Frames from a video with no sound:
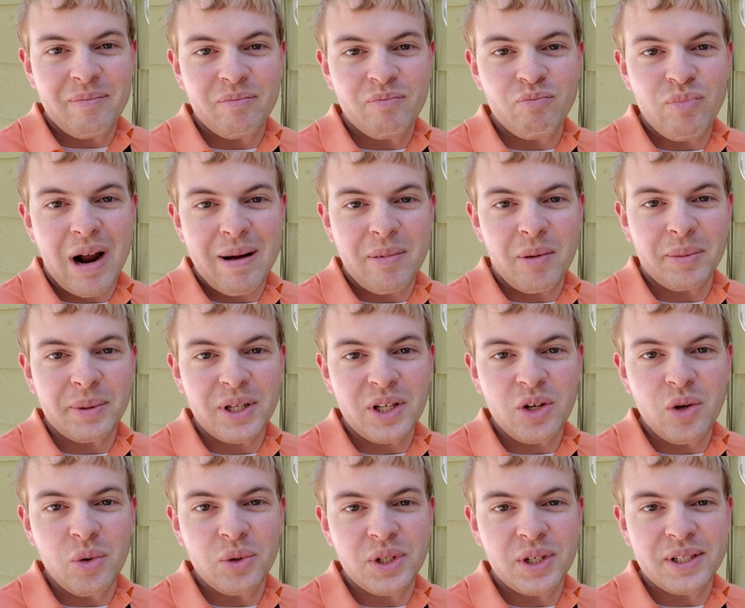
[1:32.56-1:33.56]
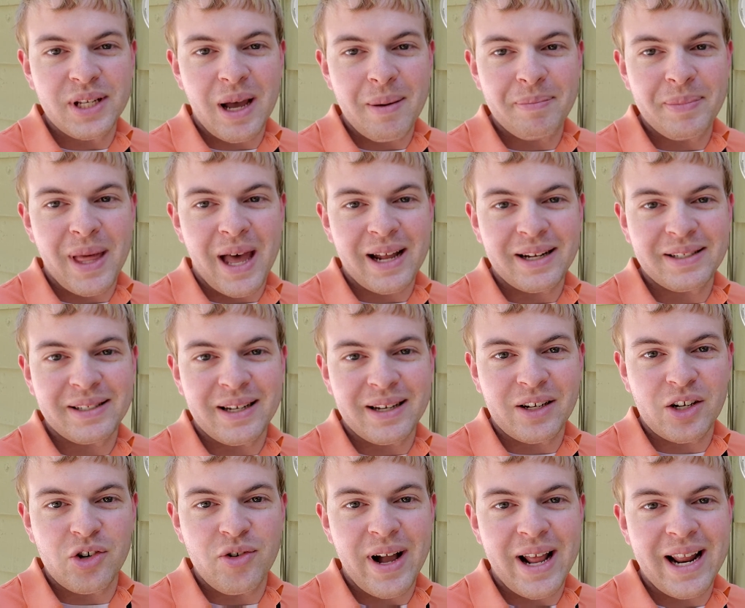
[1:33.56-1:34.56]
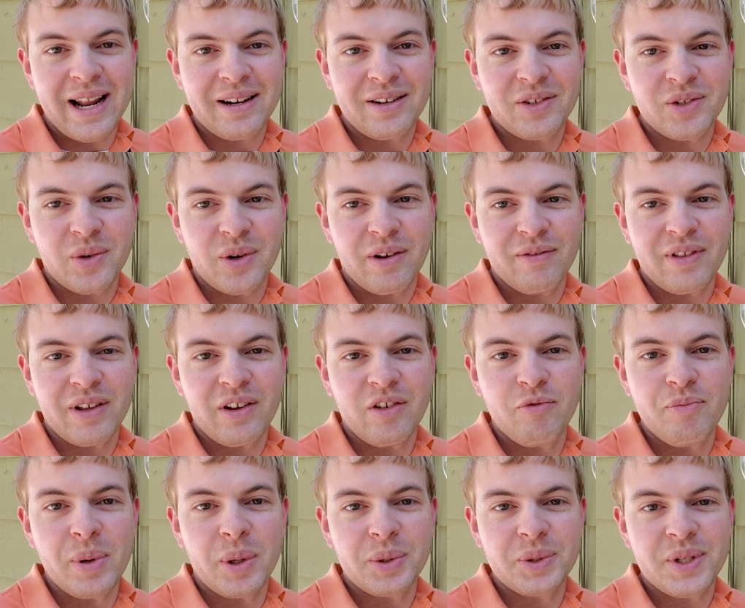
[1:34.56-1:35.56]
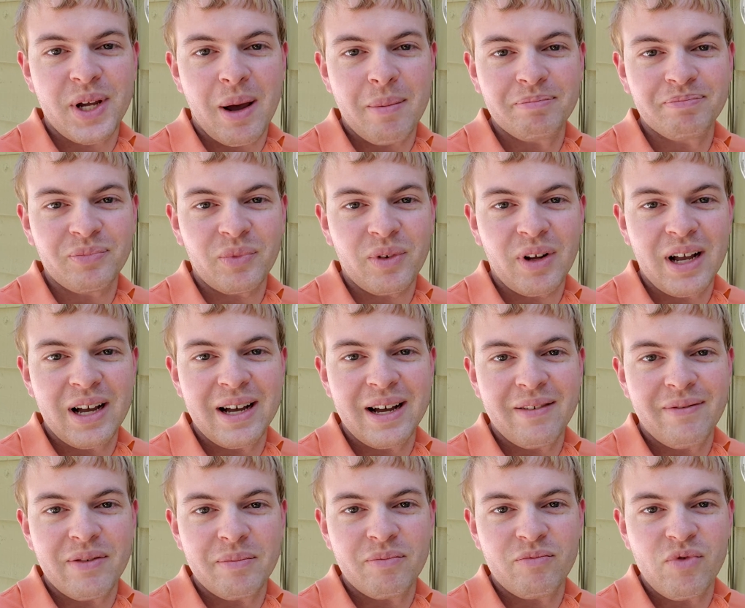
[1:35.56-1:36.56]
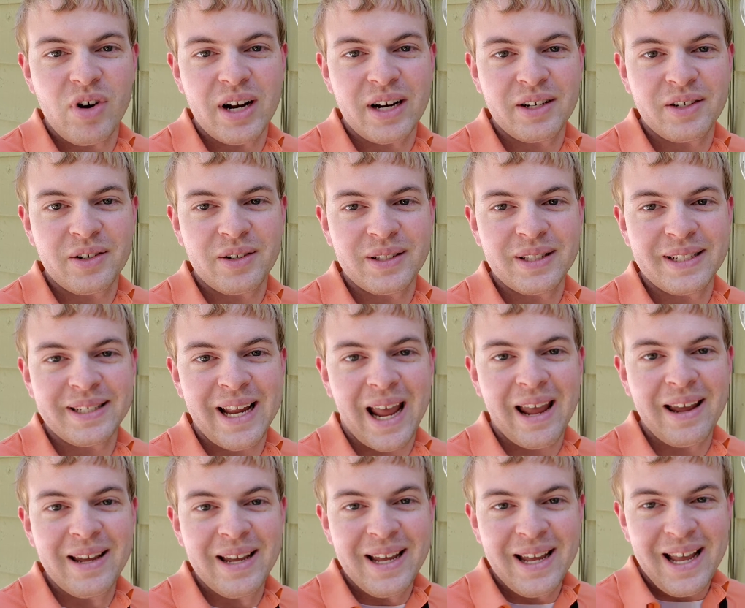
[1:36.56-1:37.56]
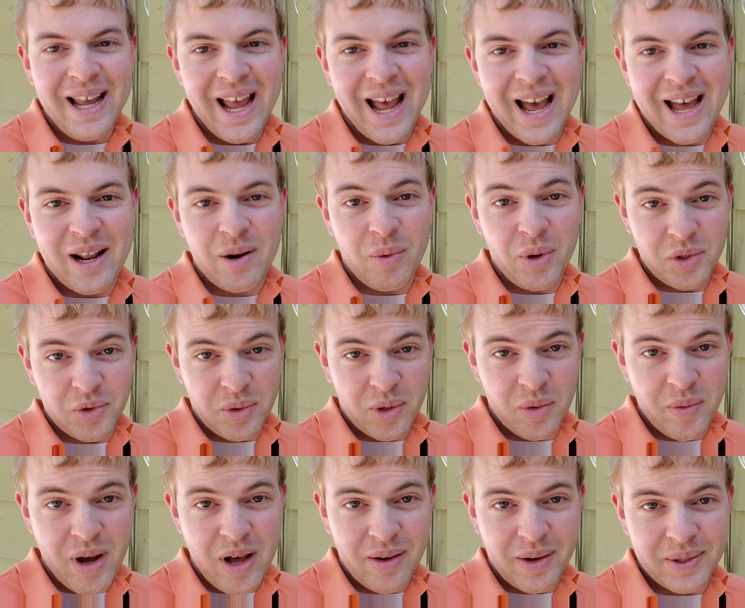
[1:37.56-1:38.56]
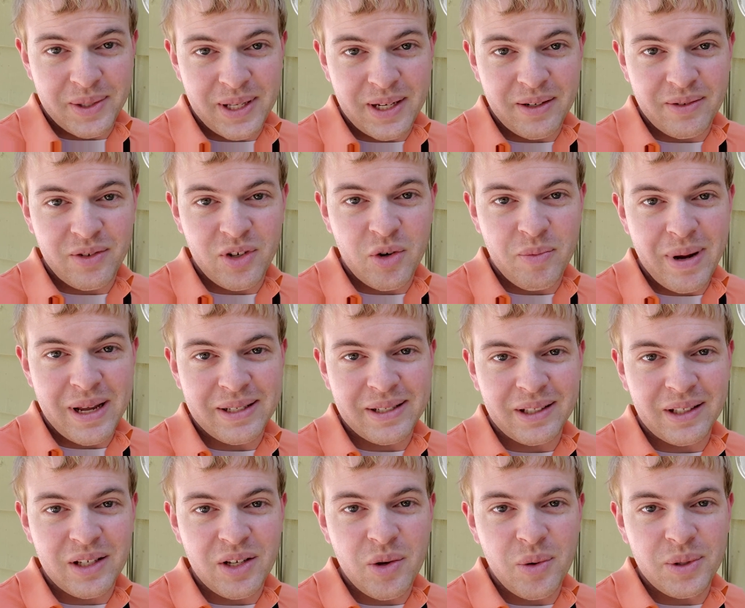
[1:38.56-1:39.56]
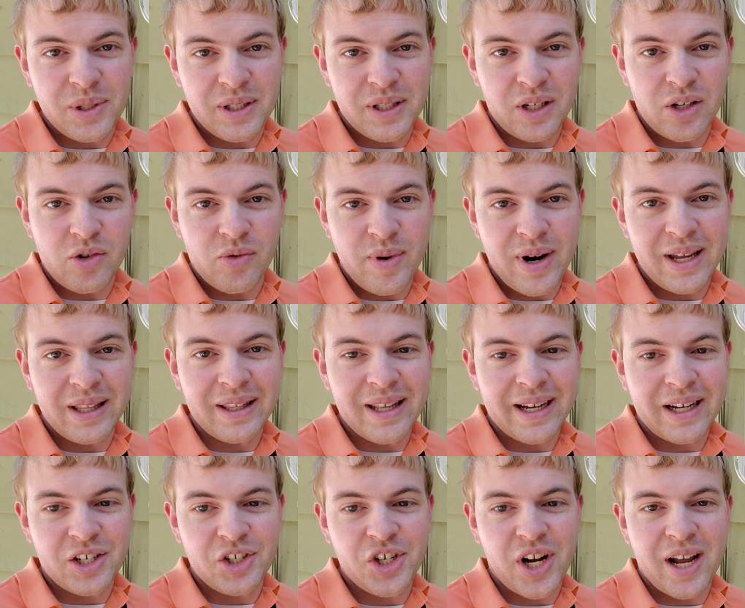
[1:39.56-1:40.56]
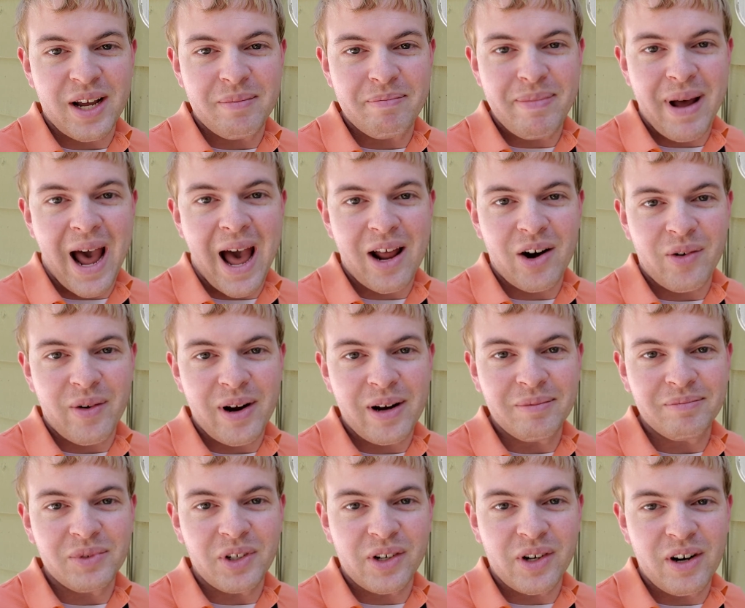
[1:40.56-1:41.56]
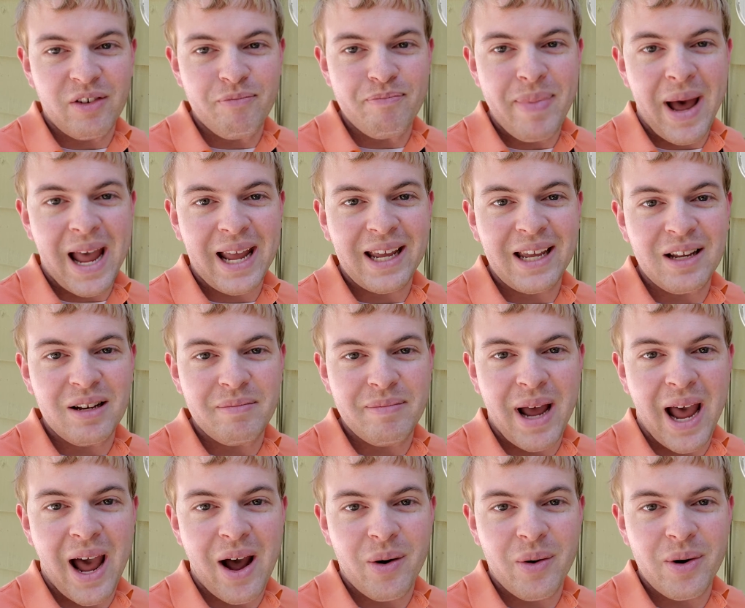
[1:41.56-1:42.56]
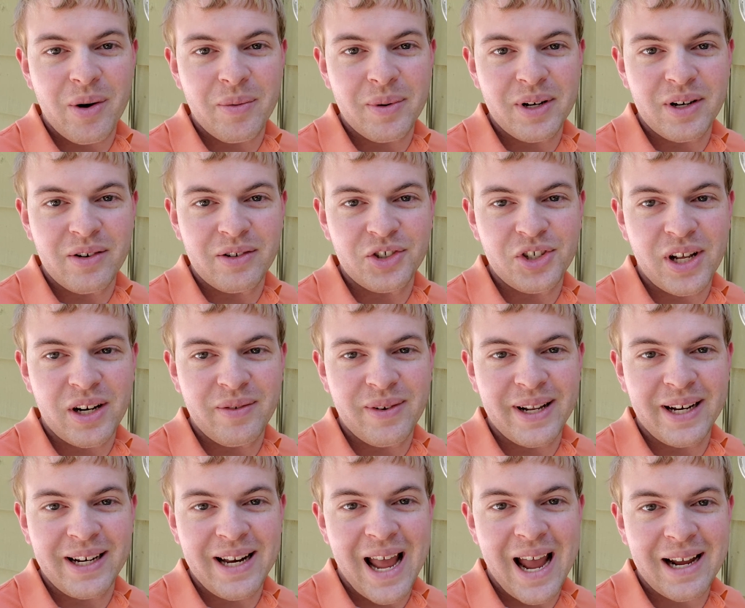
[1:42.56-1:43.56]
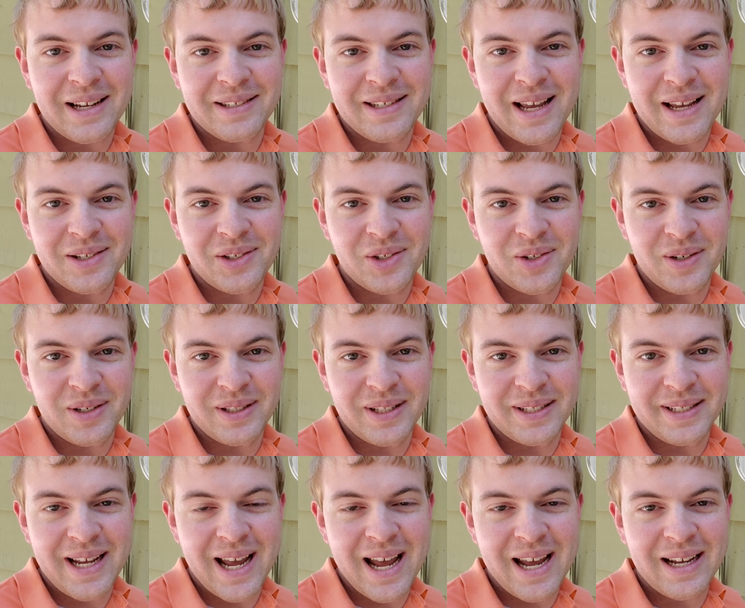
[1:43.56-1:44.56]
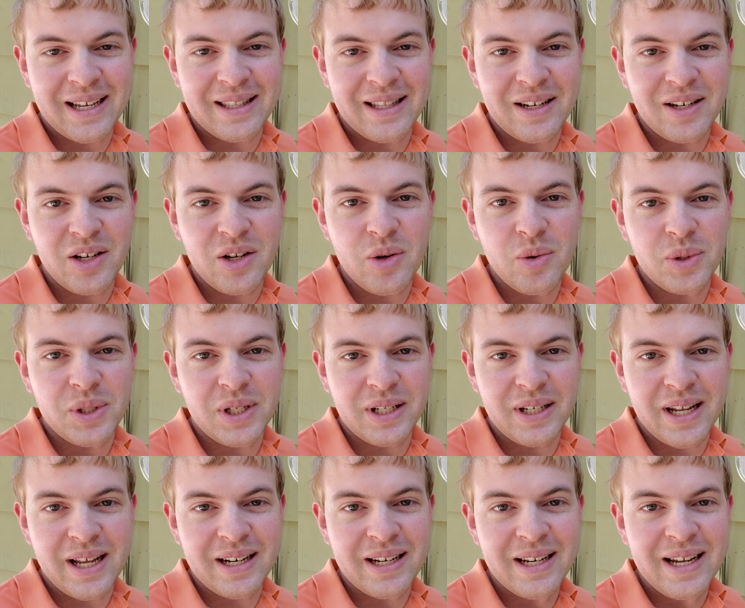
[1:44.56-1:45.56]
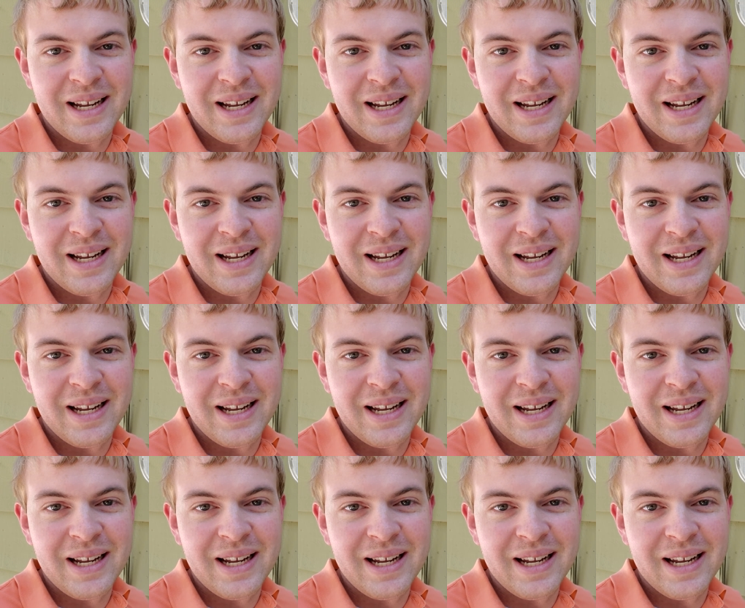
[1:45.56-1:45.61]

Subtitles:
probably uses up that credit sort of that you've built up from running during the day. And it works really well because then you're basically using the grid like a giant battery. You're kind of banking power when you're generating excess during the day and then using it,